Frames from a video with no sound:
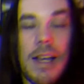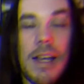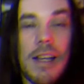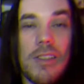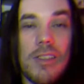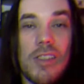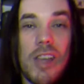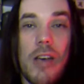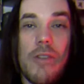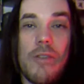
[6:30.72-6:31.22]

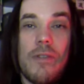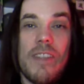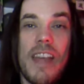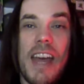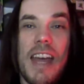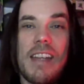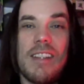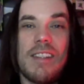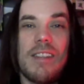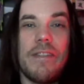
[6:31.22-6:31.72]
So
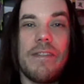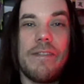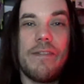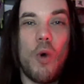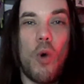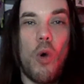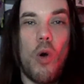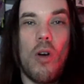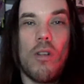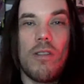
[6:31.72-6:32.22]
that is the
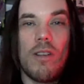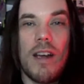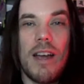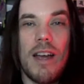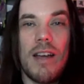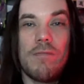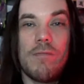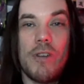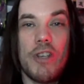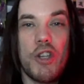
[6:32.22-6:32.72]

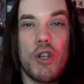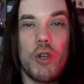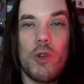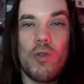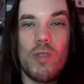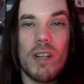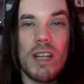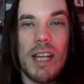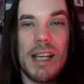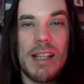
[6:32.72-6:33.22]
4
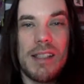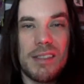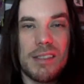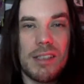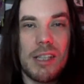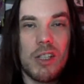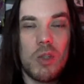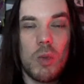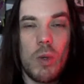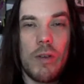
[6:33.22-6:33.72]
original release
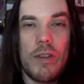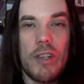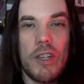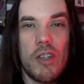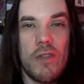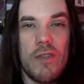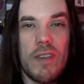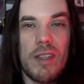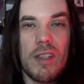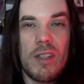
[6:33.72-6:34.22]

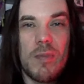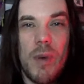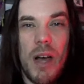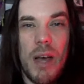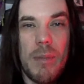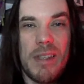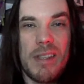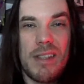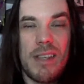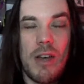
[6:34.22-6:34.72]
12-inch figures
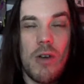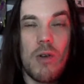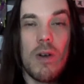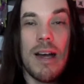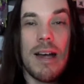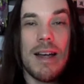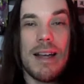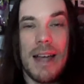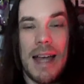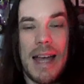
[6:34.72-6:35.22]
by Mattel,
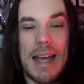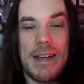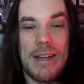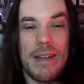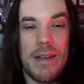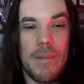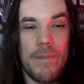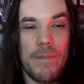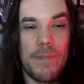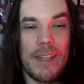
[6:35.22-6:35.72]
and
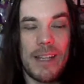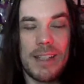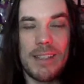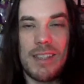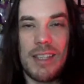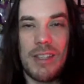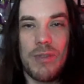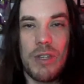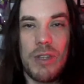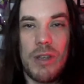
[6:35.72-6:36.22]
like I
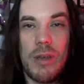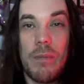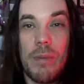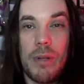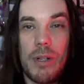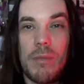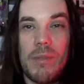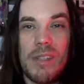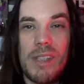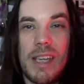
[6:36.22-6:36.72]
said, you can
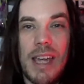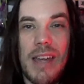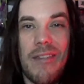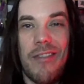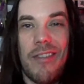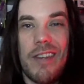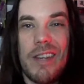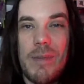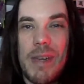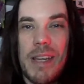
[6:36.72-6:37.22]
put them
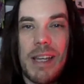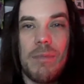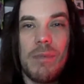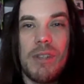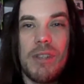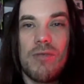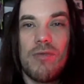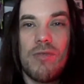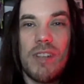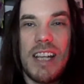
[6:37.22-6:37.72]
together and you make up
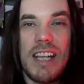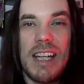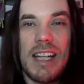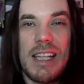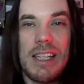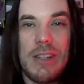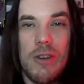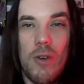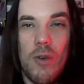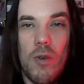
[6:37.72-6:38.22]
this
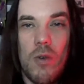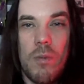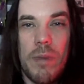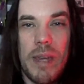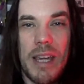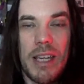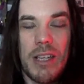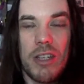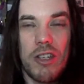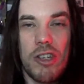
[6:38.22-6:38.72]
really cool
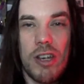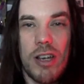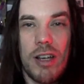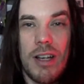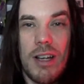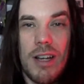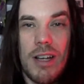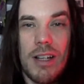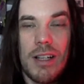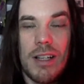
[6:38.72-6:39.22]
picture
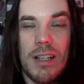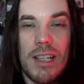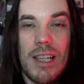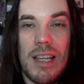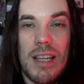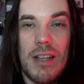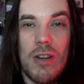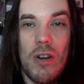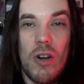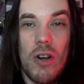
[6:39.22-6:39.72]

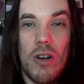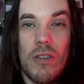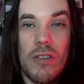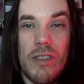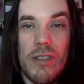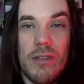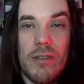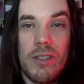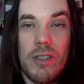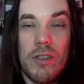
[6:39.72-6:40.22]

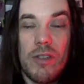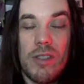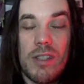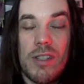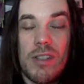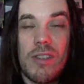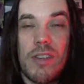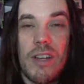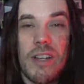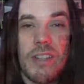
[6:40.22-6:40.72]
using the
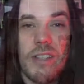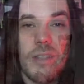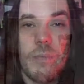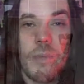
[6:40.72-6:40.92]
sides of the